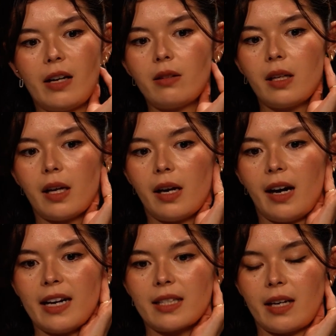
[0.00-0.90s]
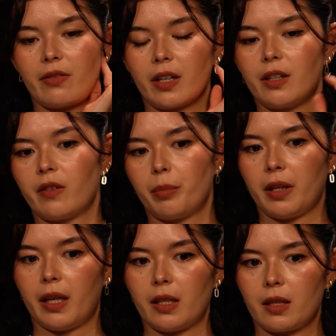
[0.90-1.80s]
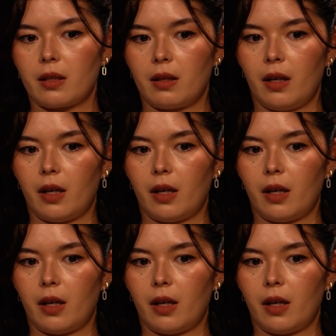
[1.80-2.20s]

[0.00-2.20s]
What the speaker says: I don't think AI is ever going to replace